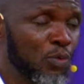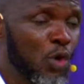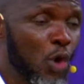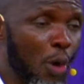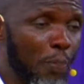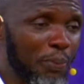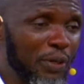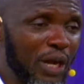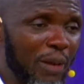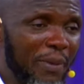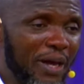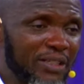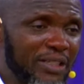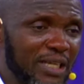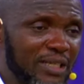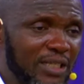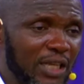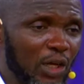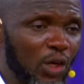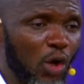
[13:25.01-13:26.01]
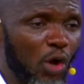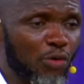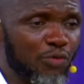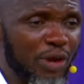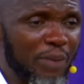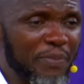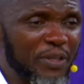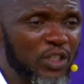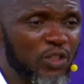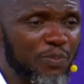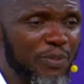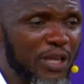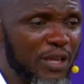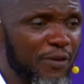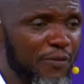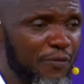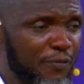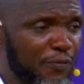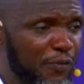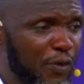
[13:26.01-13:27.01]
Open your mouth and say, Lord, remit
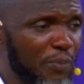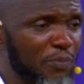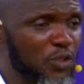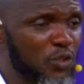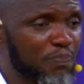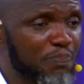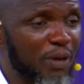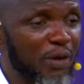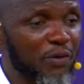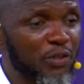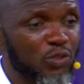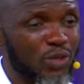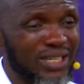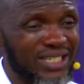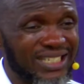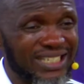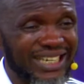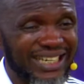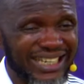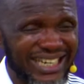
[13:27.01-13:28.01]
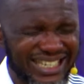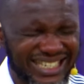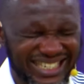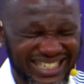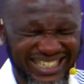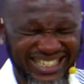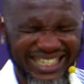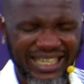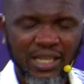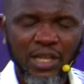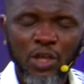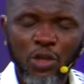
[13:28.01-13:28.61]
me from spiritual sickness.